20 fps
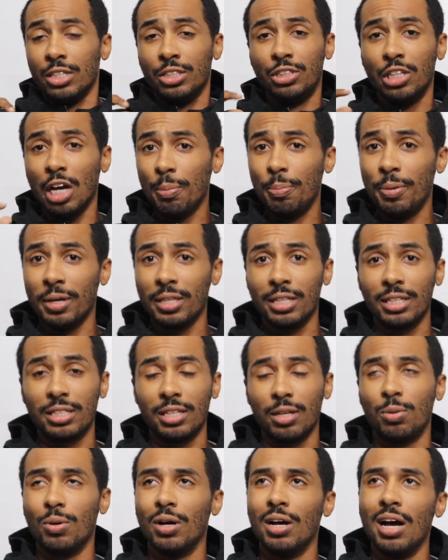jumping the,
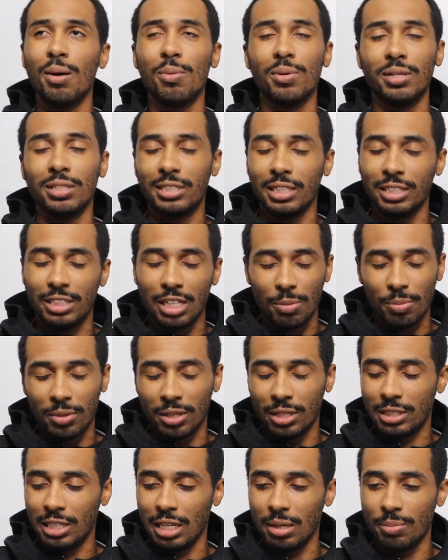well, I wouldn't say
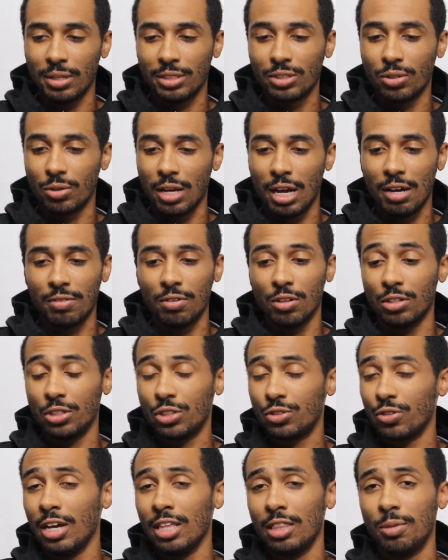jumping the same, I still don't have all the
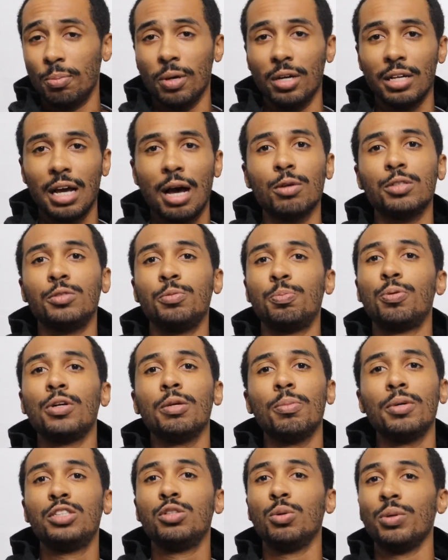strength, but I was
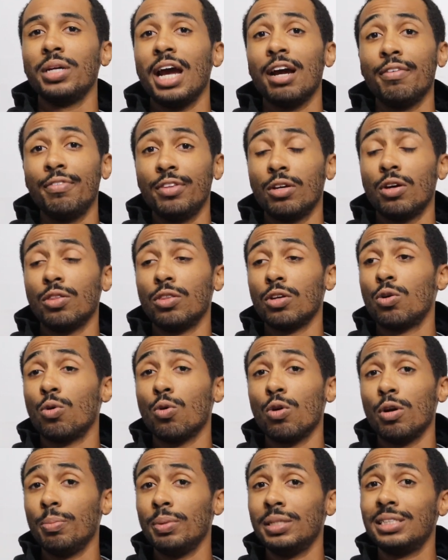pretty much doing everything on the
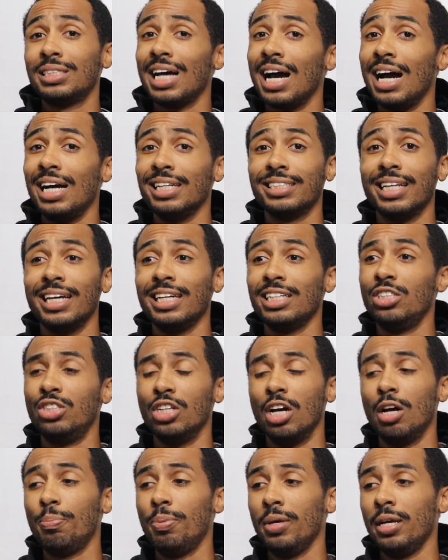court besides like
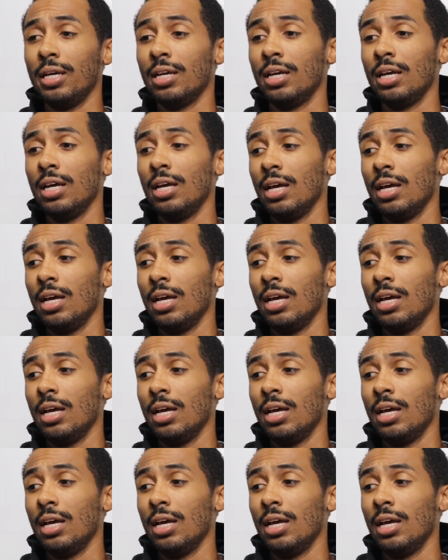jumping